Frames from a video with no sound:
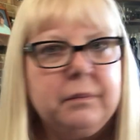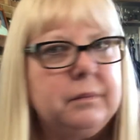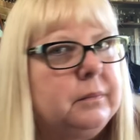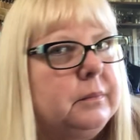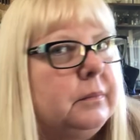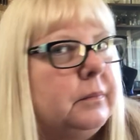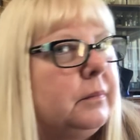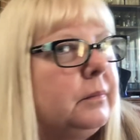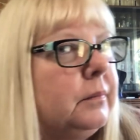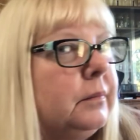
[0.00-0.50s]

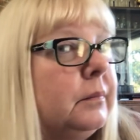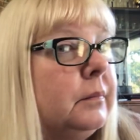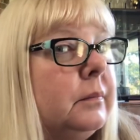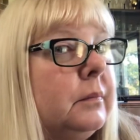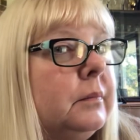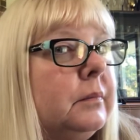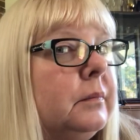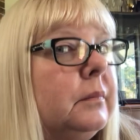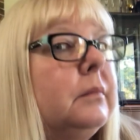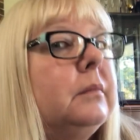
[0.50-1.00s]

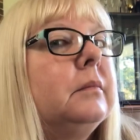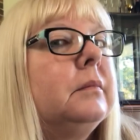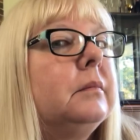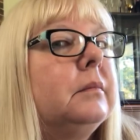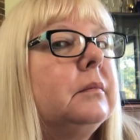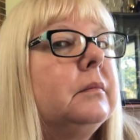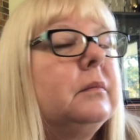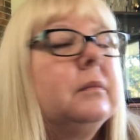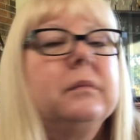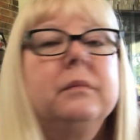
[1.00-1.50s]

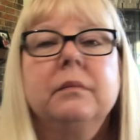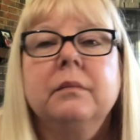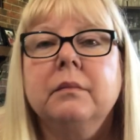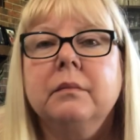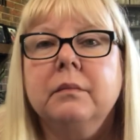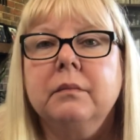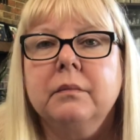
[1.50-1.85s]
(no one is talking)